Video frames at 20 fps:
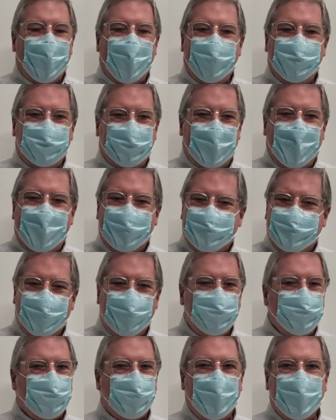I
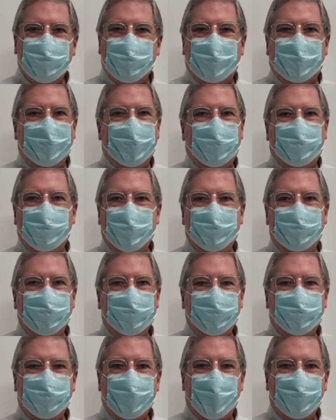did drink liquids
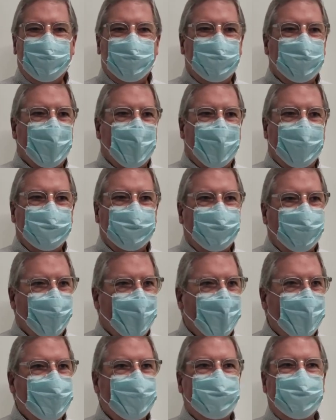and such, but I'm
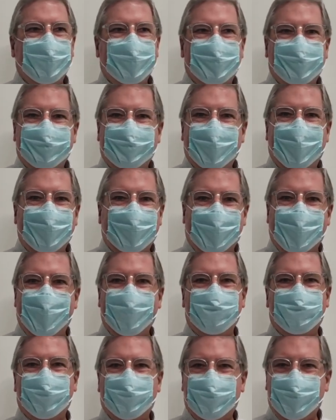trying to meet the
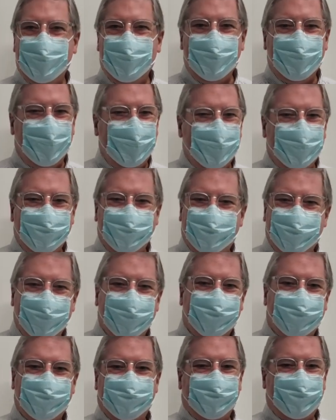deadline with you, and it
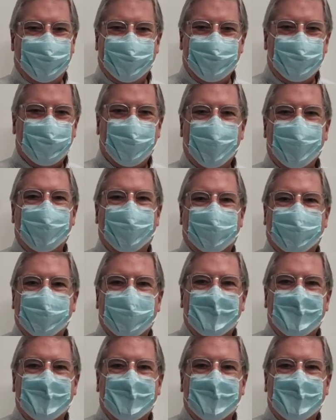just didn't work.